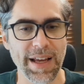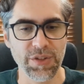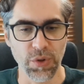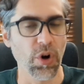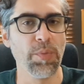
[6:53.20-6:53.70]

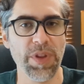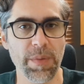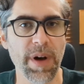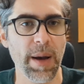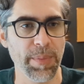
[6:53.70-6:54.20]
or opened
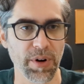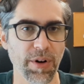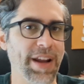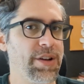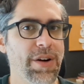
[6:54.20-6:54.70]
them up, or
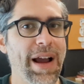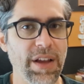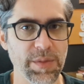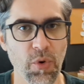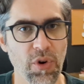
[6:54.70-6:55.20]
granted your
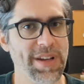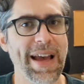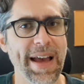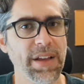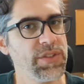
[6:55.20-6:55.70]
allies more
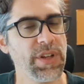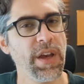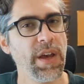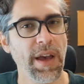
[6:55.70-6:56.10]
attacks, and